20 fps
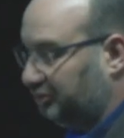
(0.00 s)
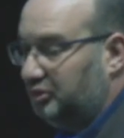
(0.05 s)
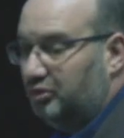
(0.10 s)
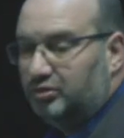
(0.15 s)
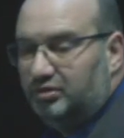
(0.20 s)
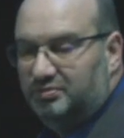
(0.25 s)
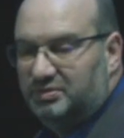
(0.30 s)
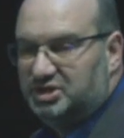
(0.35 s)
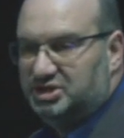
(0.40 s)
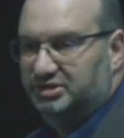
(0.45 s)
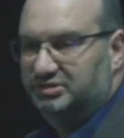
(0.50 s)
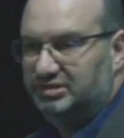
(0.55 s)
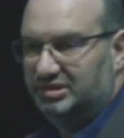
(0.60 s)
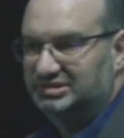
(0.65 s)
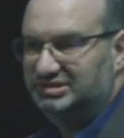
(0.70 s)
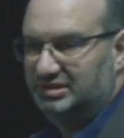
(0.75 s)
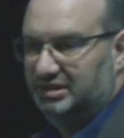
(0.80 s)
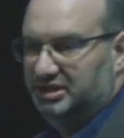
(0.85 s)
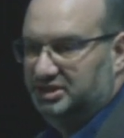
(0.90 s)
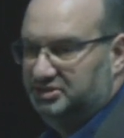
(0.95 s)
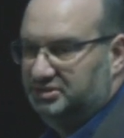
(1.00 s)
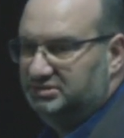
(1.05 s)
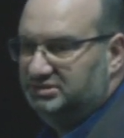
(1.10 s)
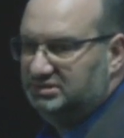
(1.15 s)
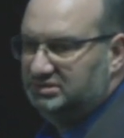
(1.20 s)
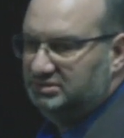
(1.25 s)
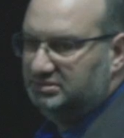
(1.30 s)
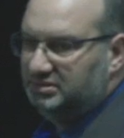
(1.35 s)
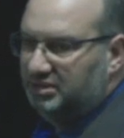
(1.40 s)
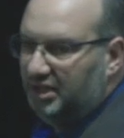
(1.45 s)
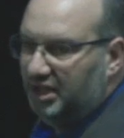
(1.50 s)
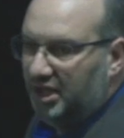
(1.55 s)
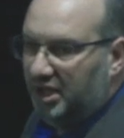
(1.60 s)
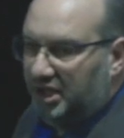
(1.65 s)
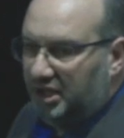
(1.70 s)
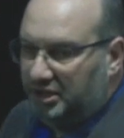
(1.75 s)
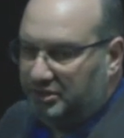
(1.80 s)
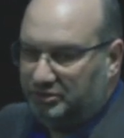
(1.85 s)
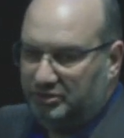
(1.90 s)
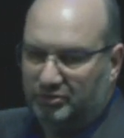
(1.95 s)
neural machine translations.
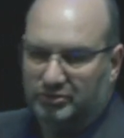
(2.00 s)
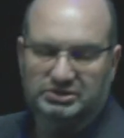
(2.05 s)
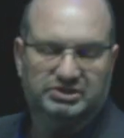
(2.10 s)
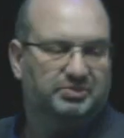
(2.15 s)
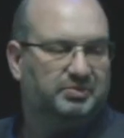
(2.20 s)
It talks